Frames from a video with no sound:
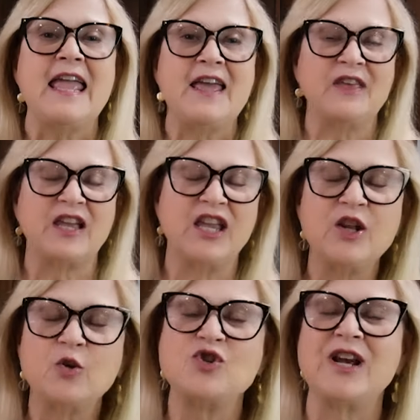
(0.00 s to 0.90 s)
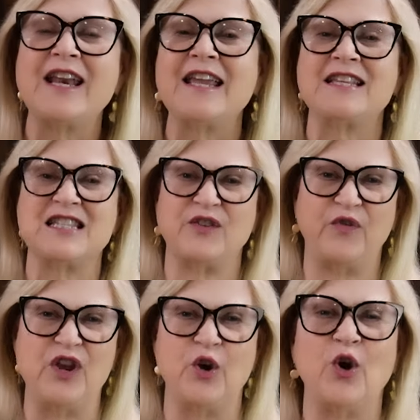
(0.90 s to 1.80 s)
in the ketogenic
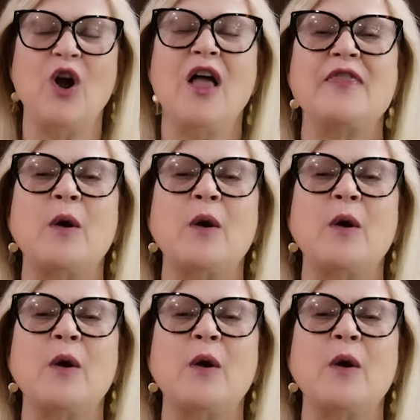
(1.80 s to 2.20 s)
sphere